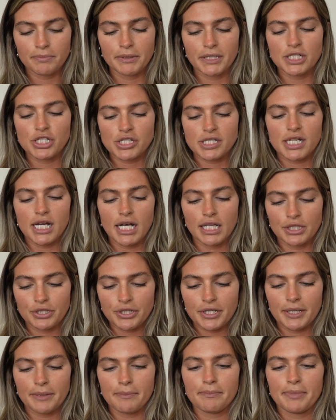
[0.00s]
but just
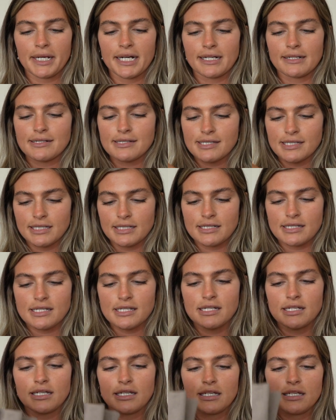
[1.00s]
color comparison,
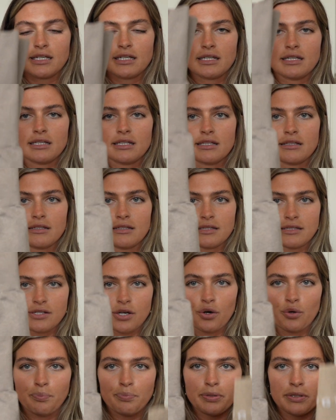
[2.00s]

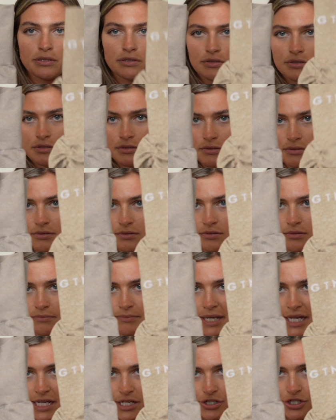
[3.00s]
taupe,
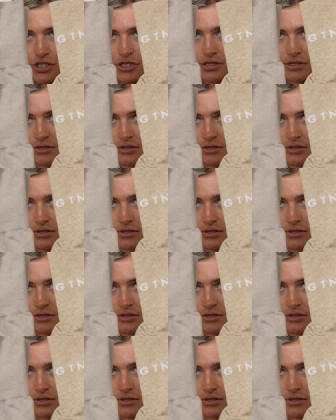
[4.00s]
beige.